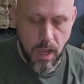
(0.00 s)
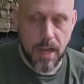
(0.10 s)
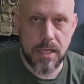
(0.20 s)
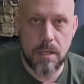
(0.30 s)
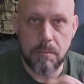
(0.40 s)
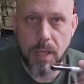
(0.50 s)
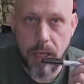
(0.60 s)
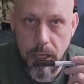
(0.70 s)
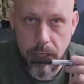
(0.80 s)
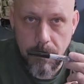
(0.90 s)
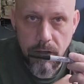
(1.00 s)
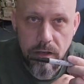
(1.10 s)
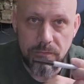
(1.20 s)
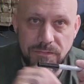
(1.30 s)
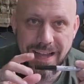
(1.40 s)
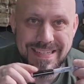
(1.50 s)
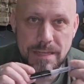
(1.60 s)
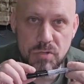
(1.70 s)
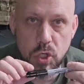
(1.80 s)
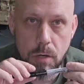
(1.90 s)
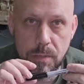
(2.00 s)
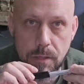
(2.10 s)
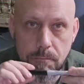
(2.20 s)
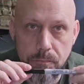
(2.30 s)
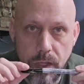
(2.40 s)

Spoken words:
I keep a fine tip Sharpie